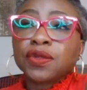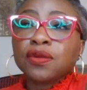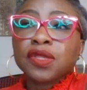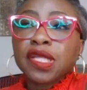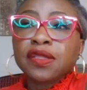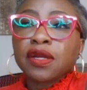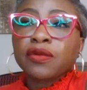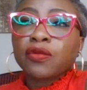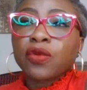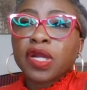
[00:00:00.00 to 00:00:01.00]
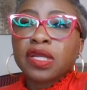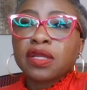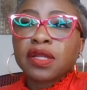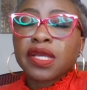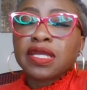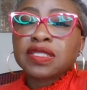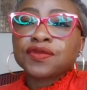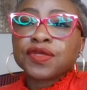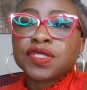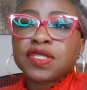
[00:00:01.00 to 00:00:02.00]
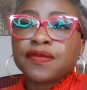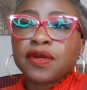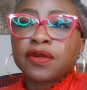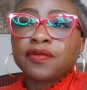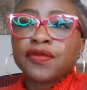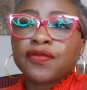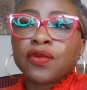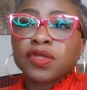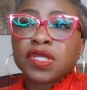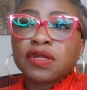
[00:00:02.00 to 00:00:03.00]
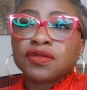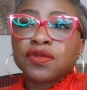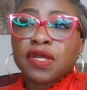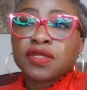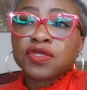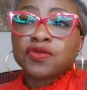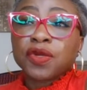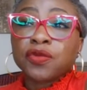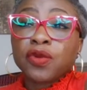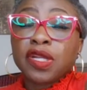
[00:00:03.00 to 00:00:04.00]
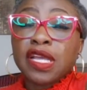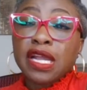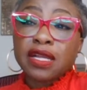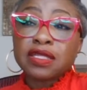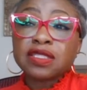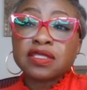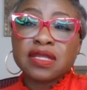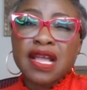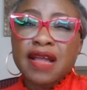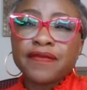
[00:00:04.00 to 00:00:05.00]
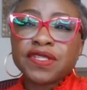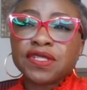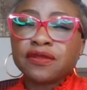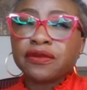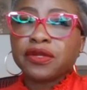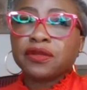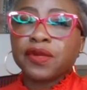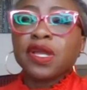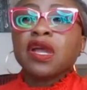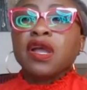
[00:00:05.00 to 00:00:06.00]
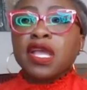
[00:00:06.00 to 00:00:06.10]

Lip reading: don't think they're working on cases received on or before January 2021 yet, because it's averaging 33.